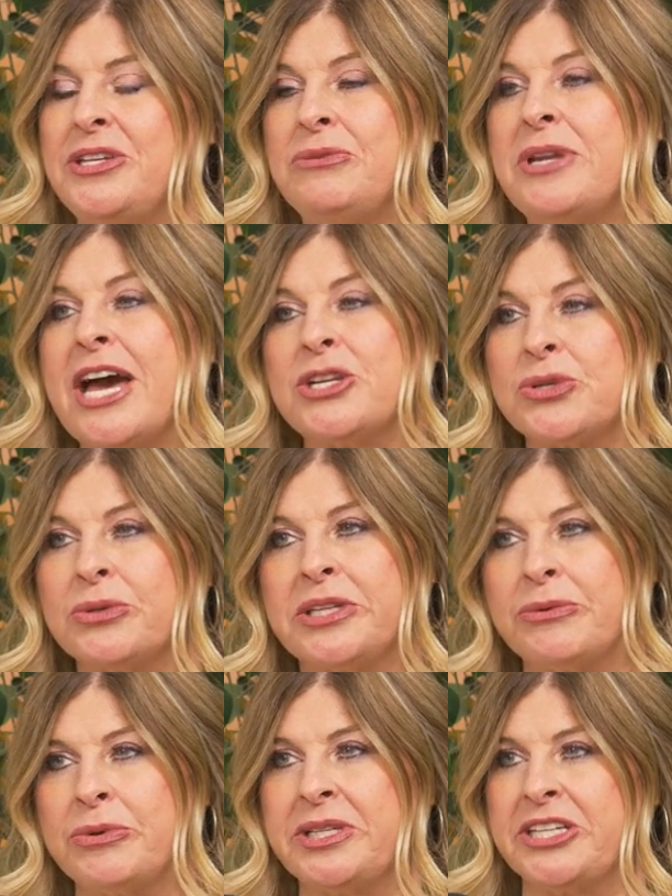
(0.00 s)
you
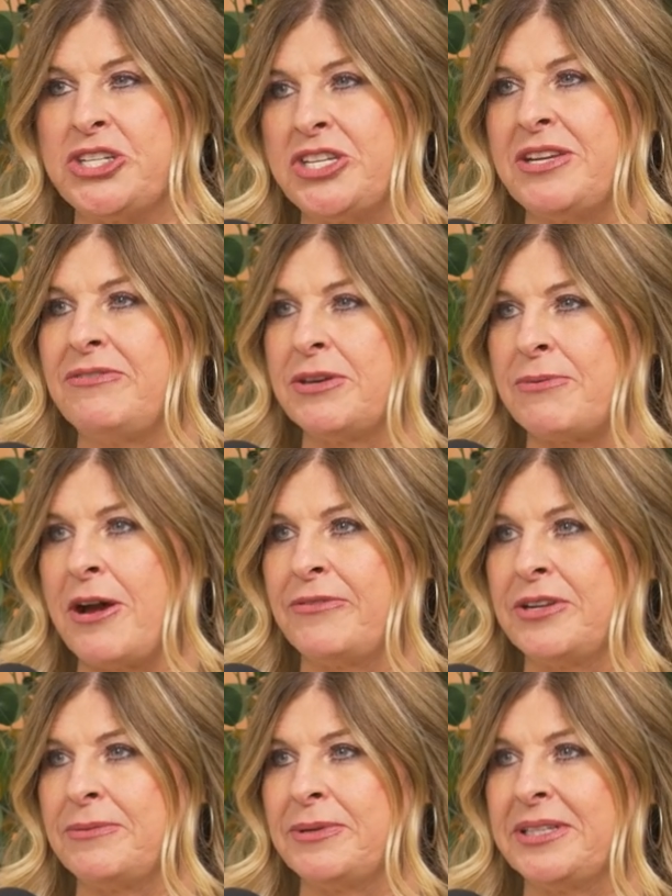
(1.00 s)
naturally will achieve the
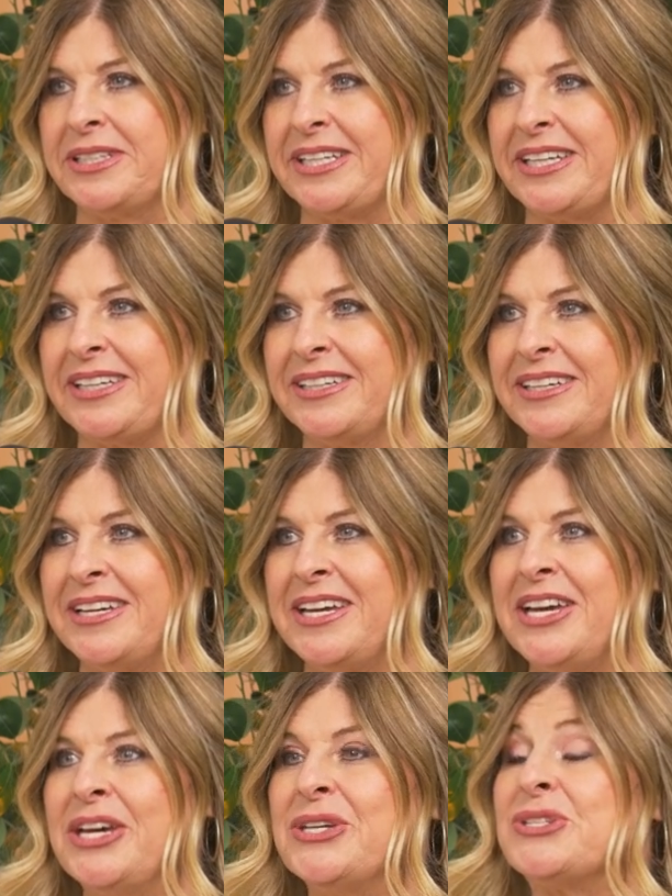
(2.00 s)
profitability.
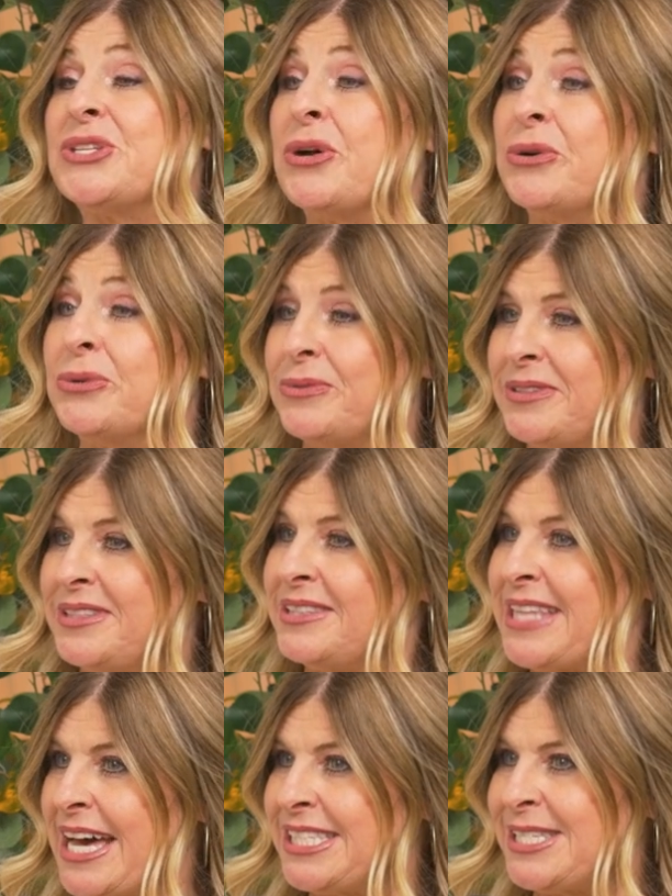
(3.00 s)
So yeah.
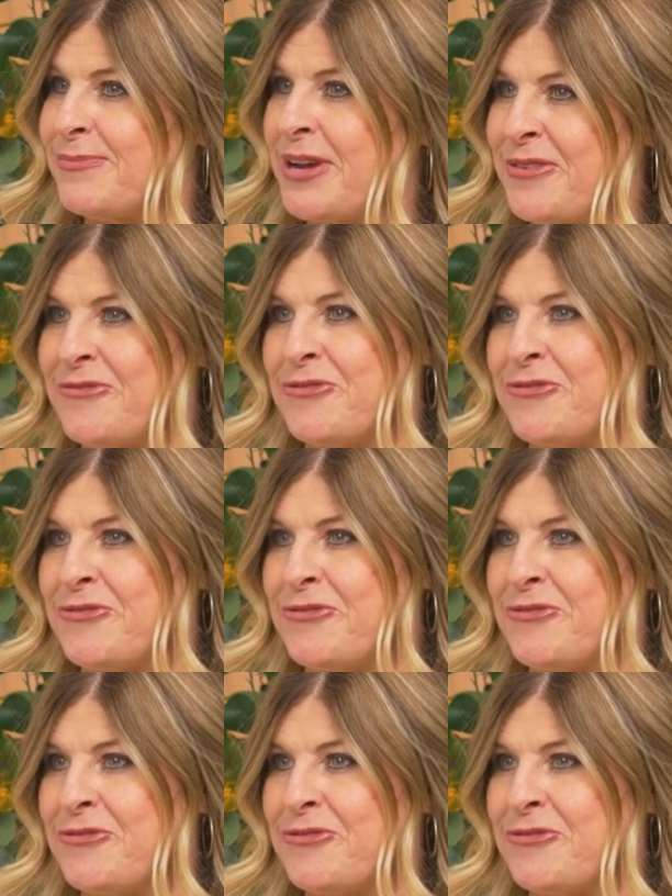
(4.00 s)
that's my